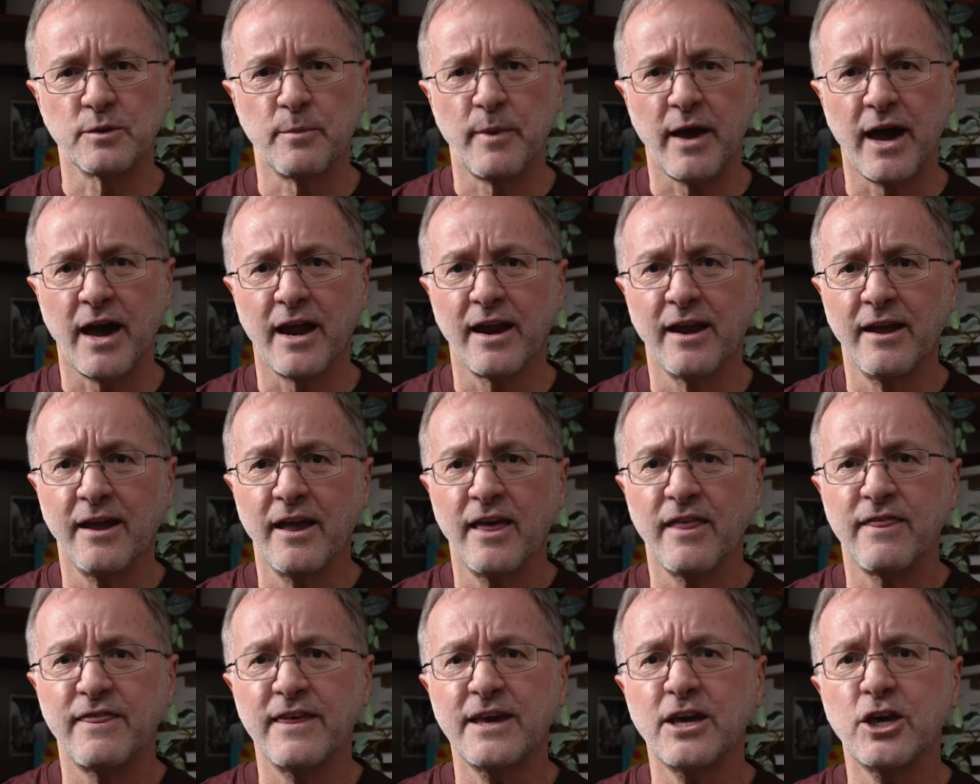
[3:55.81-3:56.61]
about
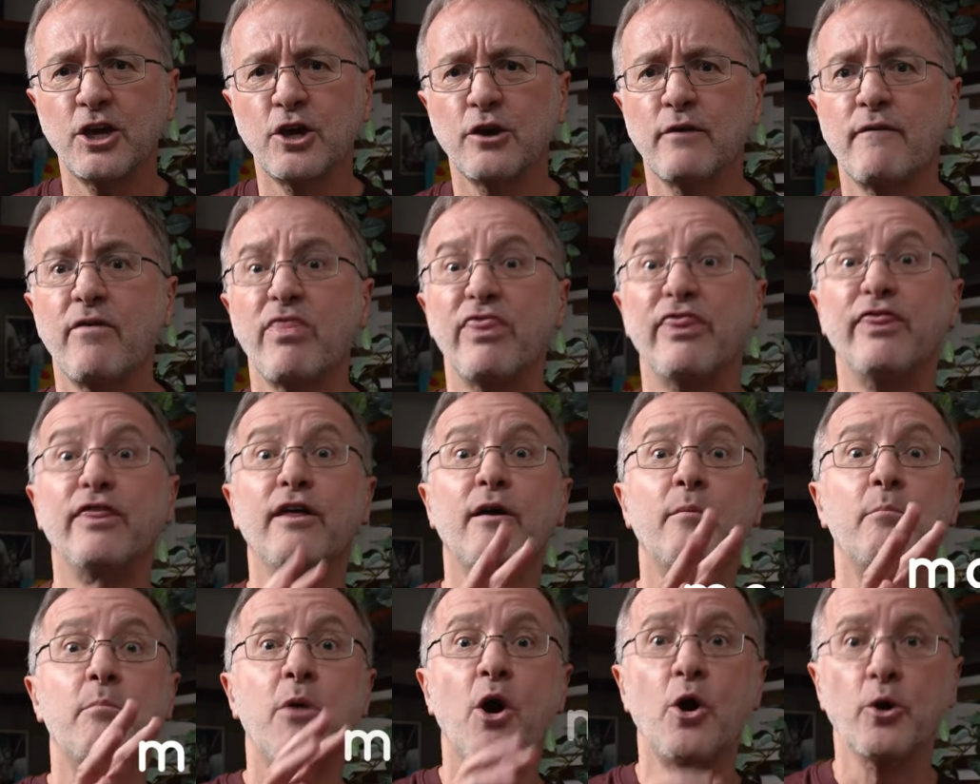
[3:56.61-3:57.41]
thinking of
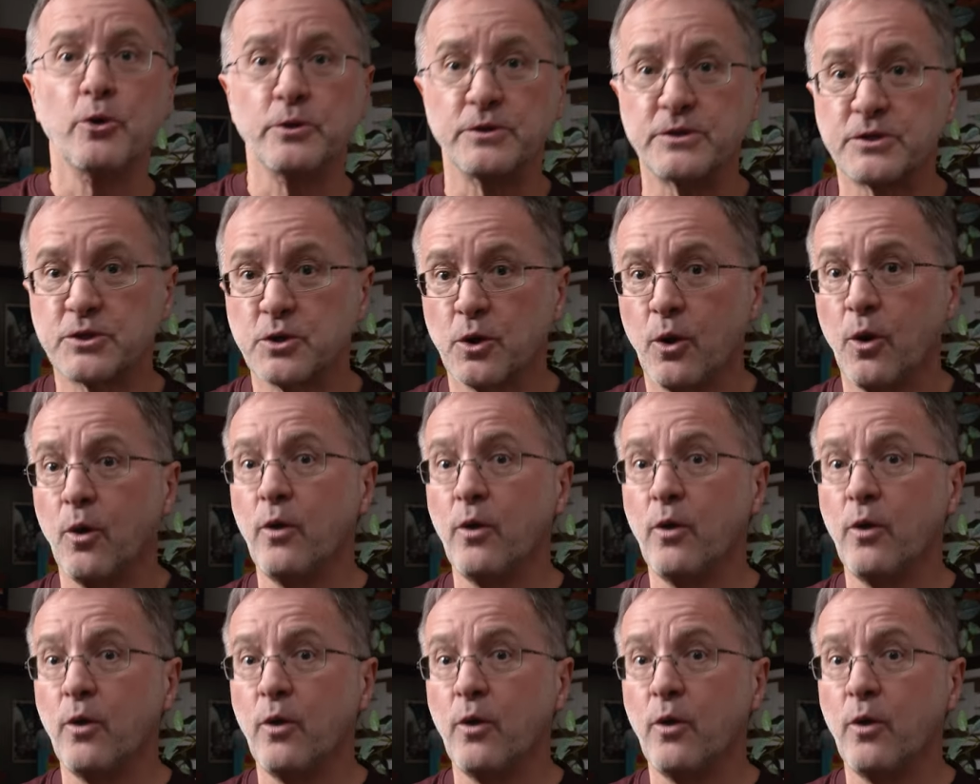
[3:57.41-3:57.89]
the most